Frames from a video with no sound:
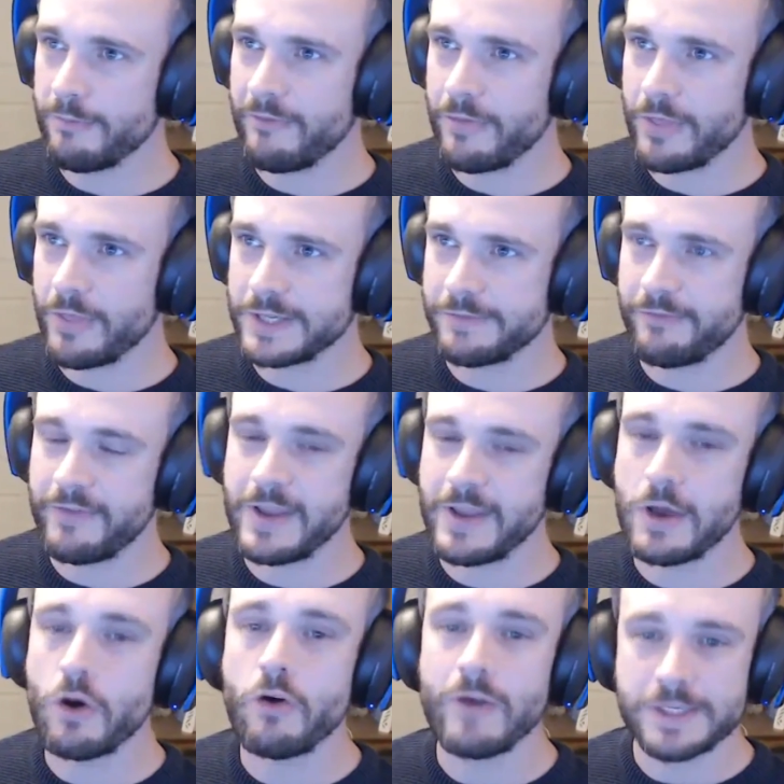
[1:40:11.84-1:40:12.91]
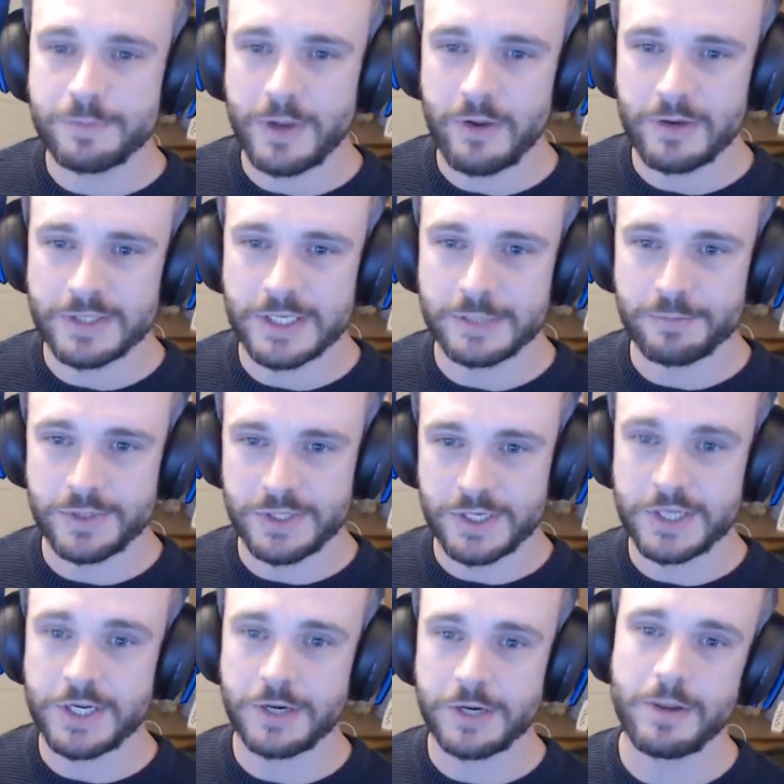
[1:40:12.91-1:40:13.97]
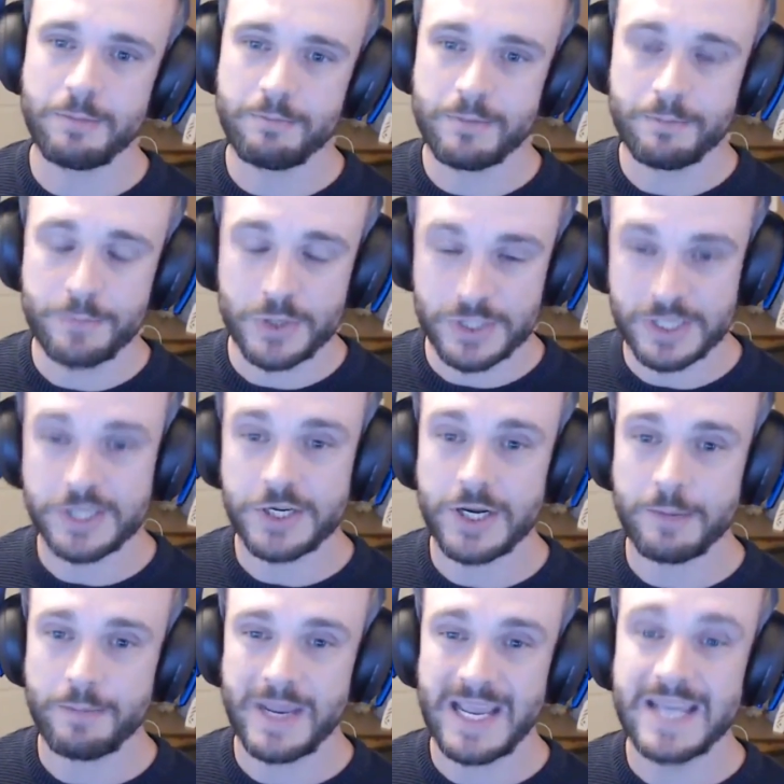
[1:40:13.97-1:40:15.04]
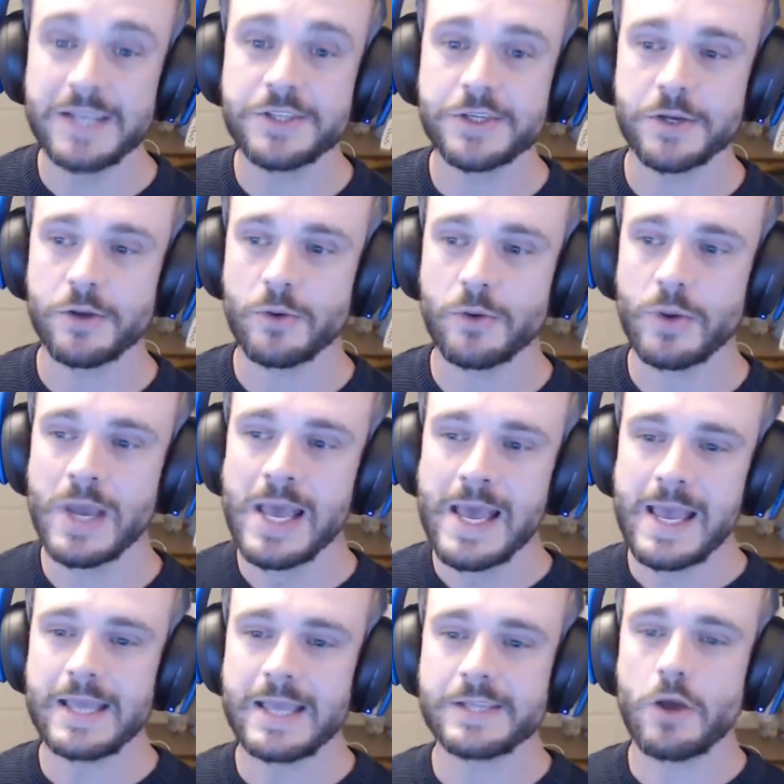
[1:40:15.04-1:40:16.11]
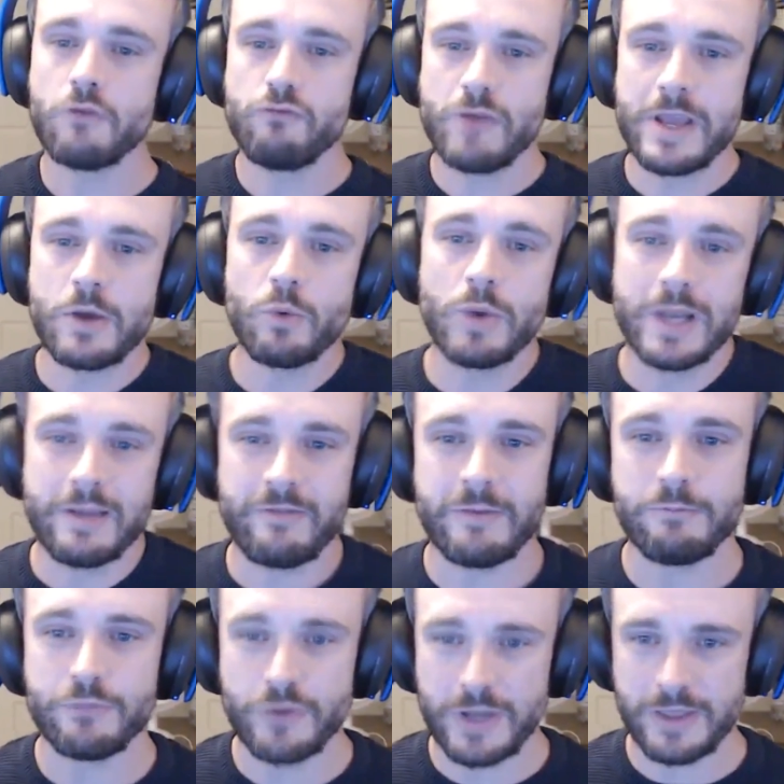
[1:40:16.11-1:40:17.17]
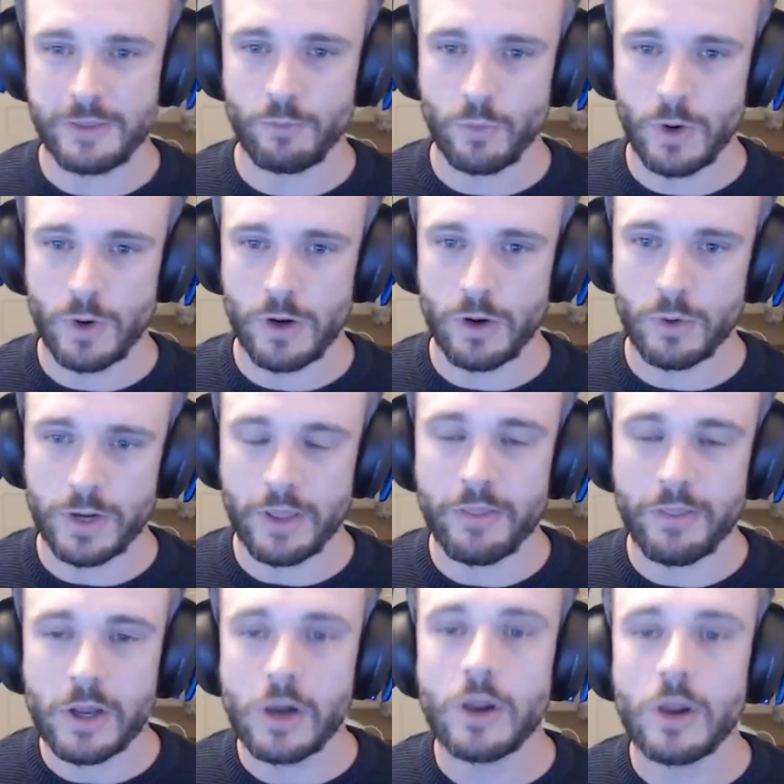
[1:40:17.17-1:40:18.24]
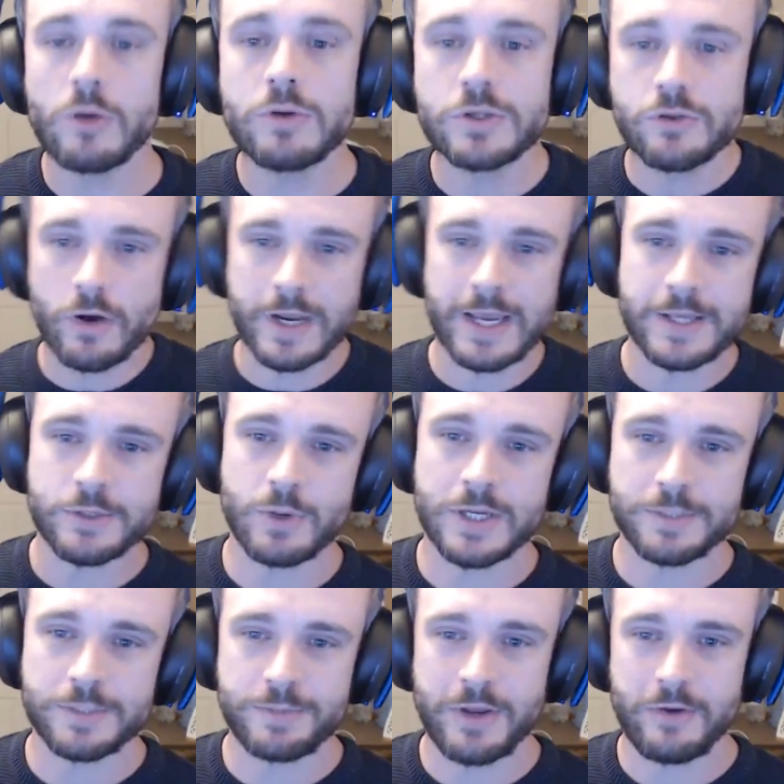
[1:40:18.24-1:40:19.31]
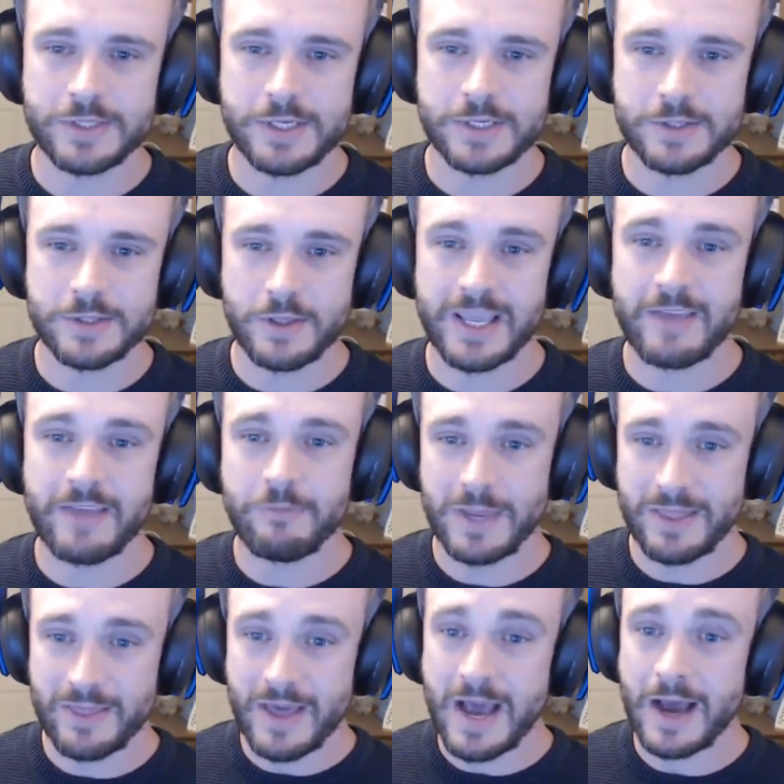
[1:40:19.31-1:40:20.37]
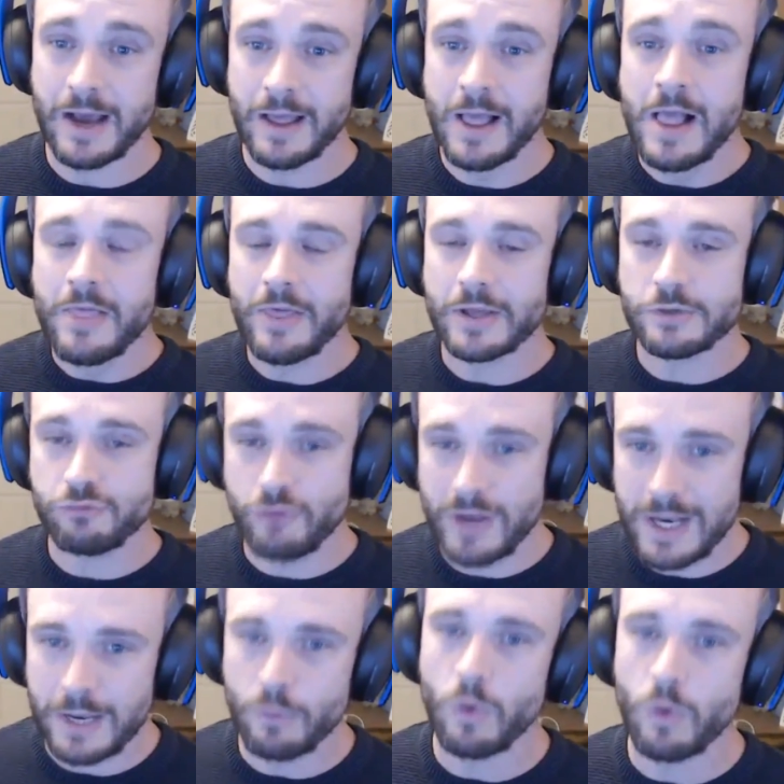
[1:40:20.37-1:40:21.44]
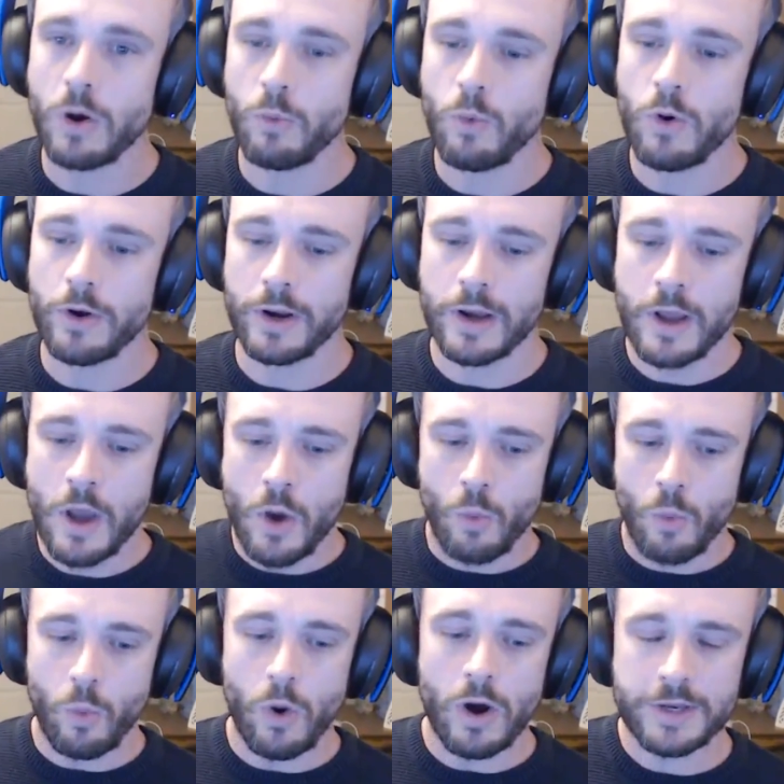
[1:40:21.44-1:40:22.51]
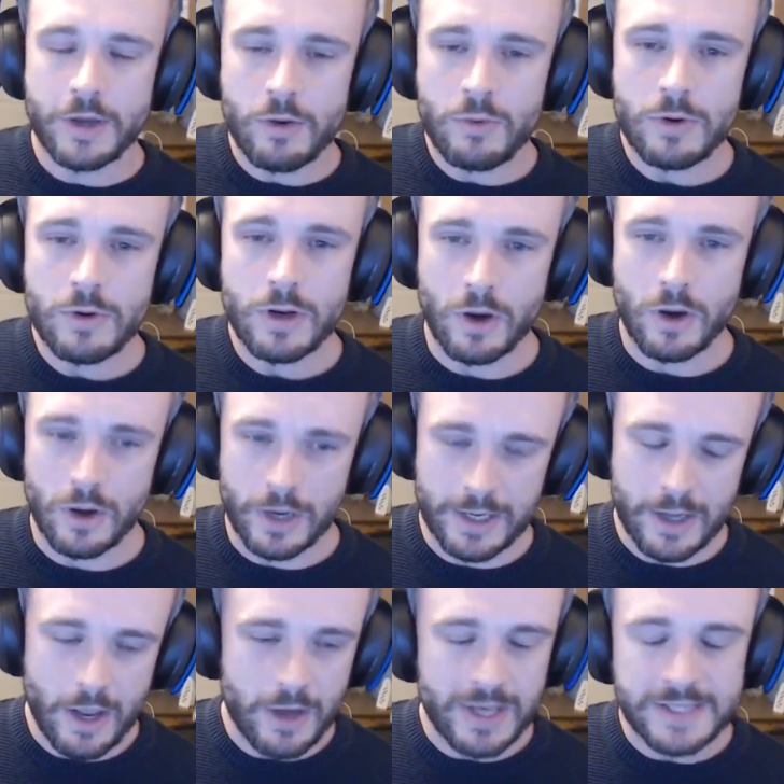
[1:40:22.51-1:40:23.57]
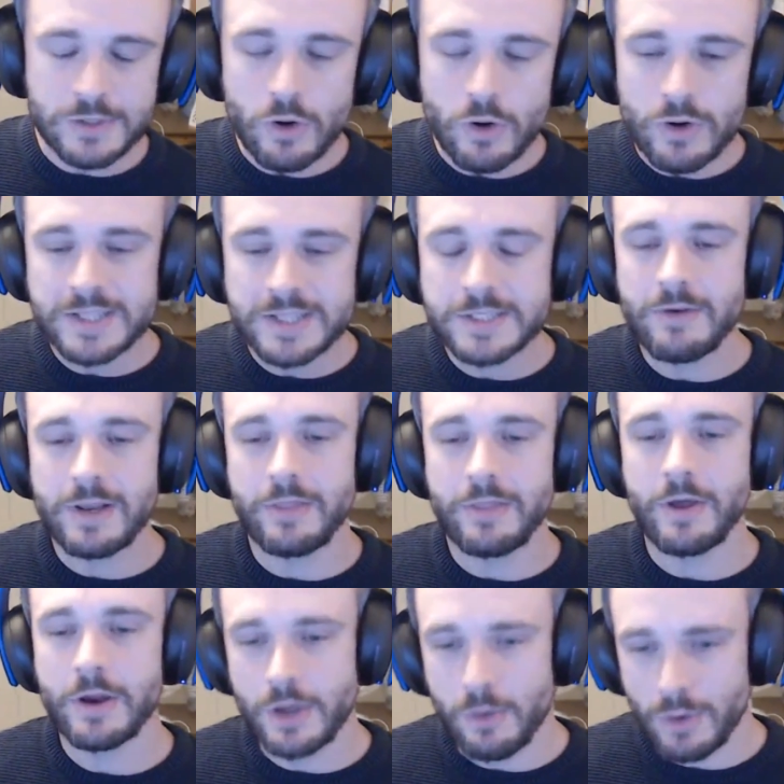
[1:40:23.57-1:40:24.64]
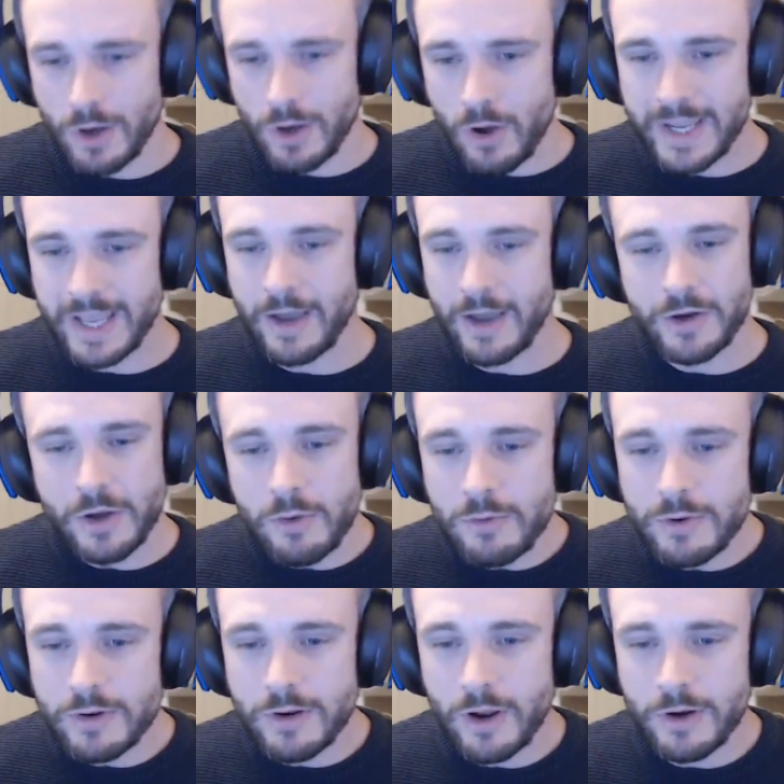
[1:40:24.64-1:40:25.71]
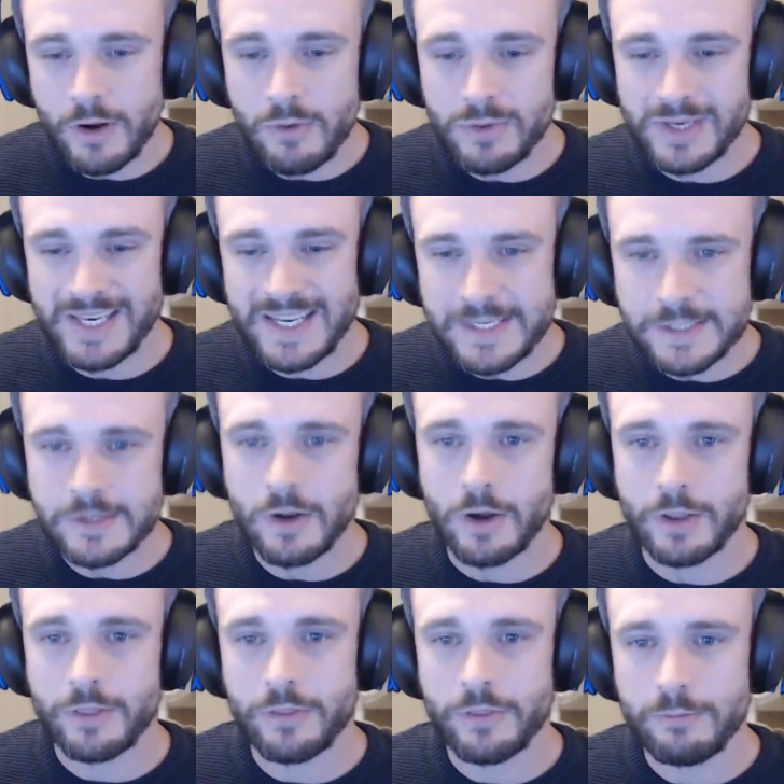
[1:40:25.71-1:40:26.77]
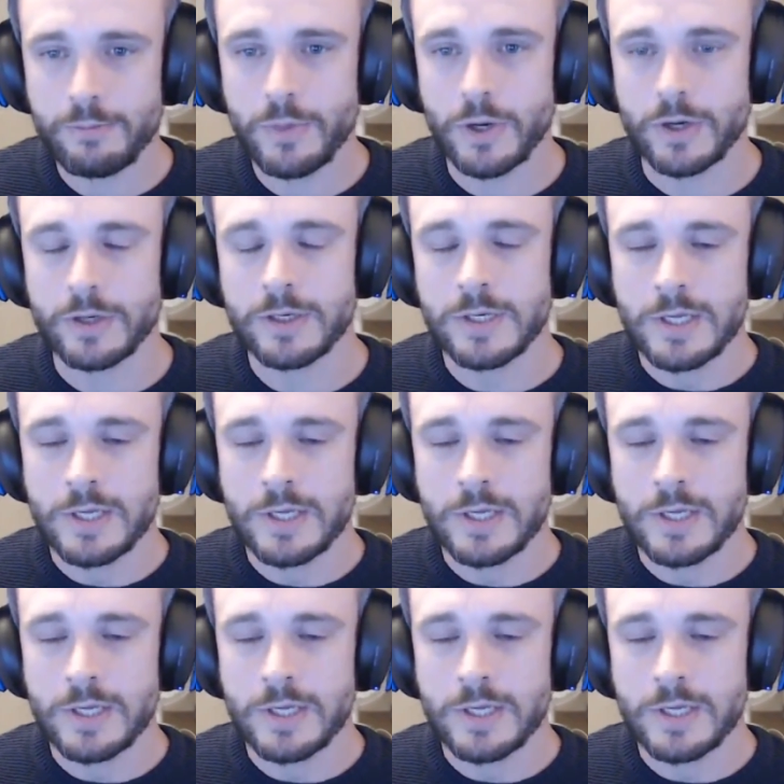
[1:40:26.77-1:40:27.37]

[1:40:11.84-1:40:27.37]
this VR experience is positioning me into is a real living, breathing world. And the closer I get to experiences that give me that, that's really what I want. What I don't like, and it's not necessarily that I don't like it, I don't dislike Thumper.